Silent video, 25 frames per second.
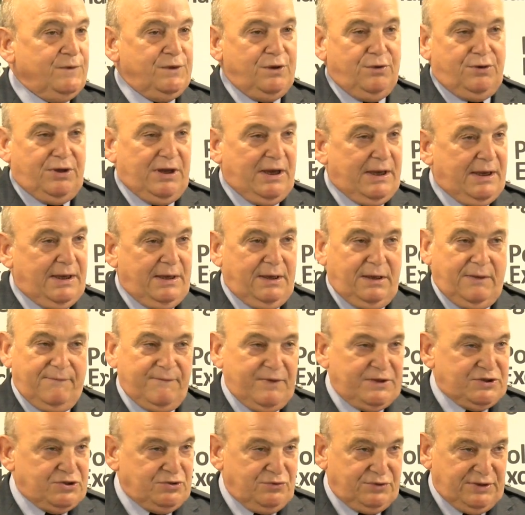UK
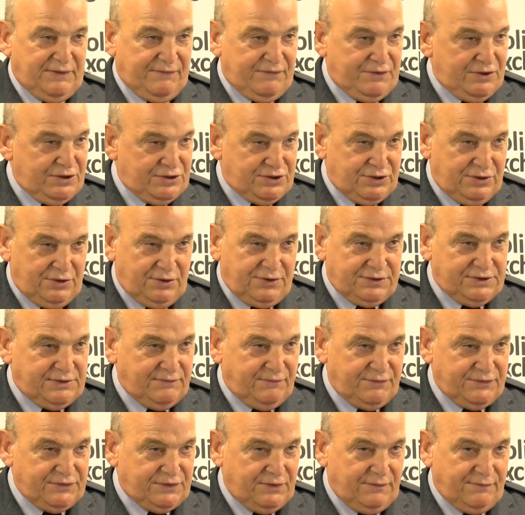conventional definition, are
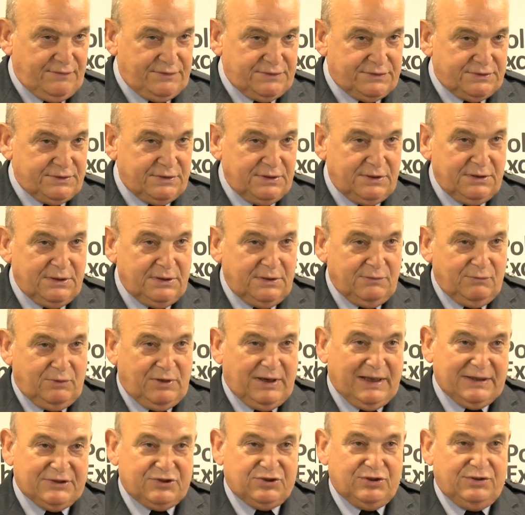civil servants.
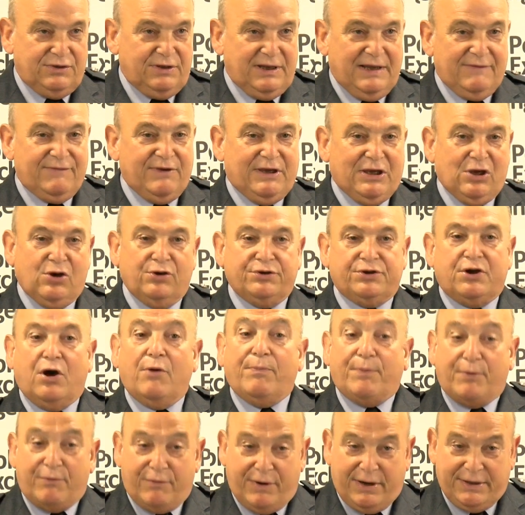Well, actually, the Navy can't
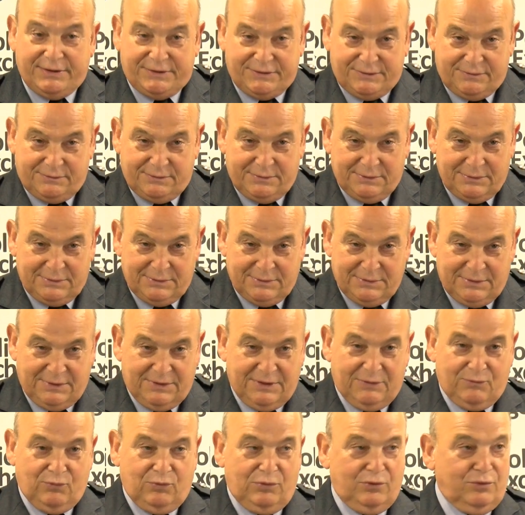operate, I
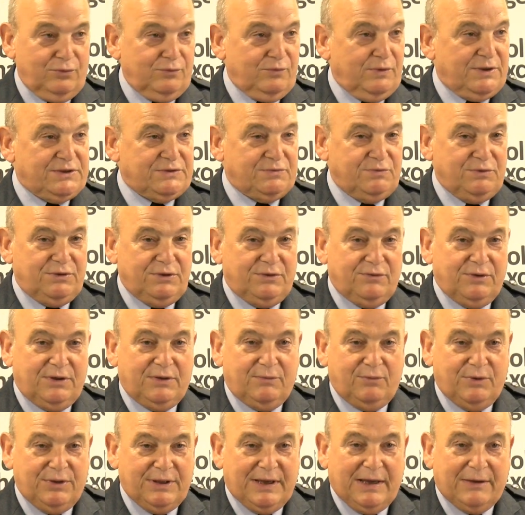think Lord West would agree,
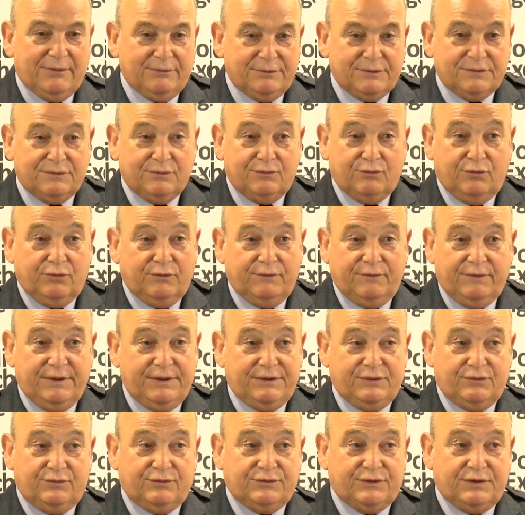without the Royal
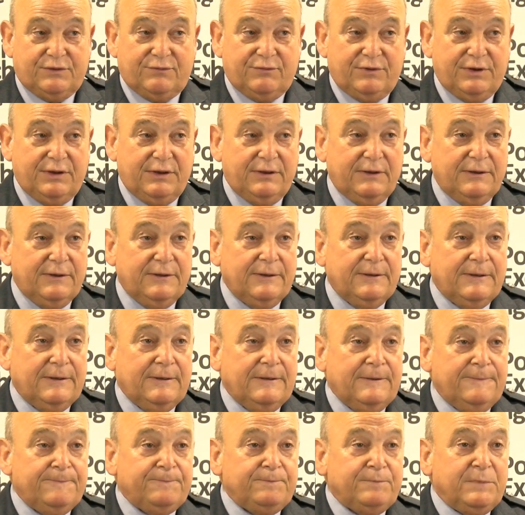Fleet Auxiliary.
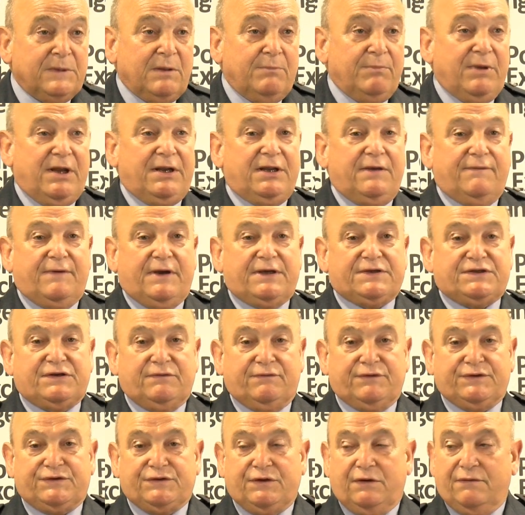Many of our
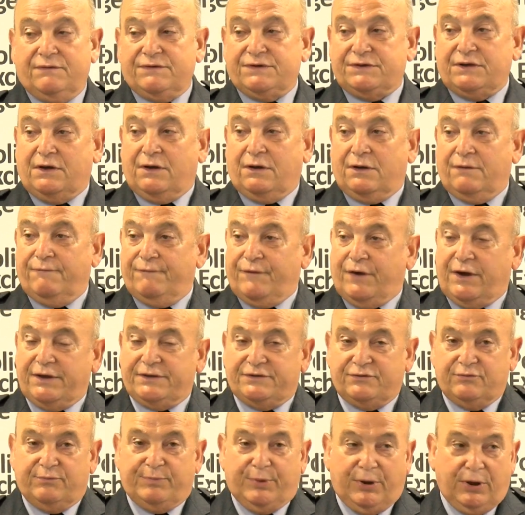civil servants are a
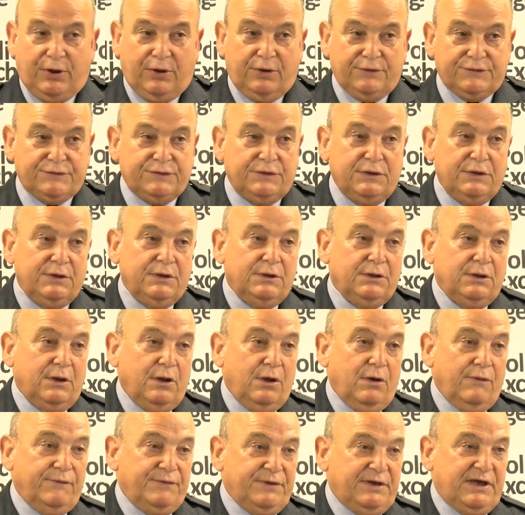vital part
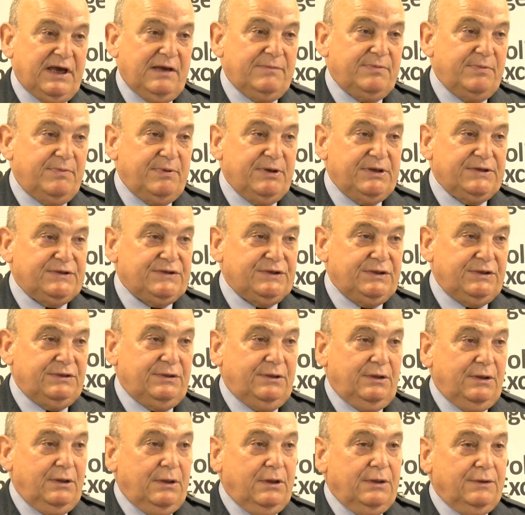of the capability
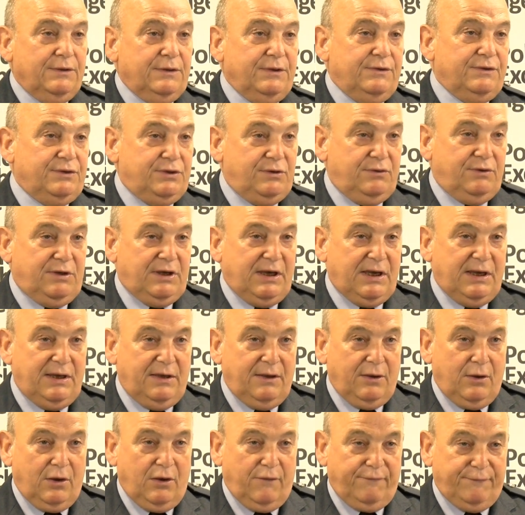that the UK
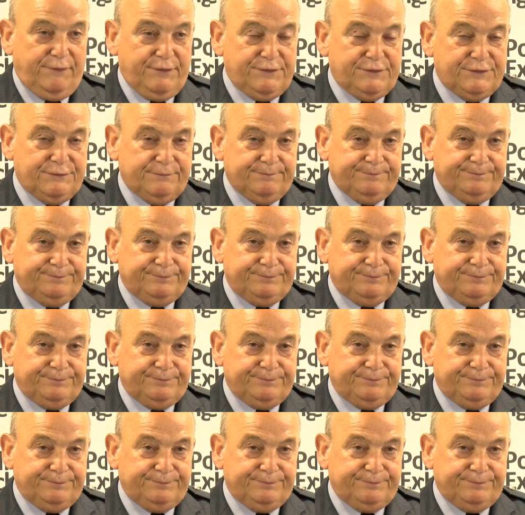offers.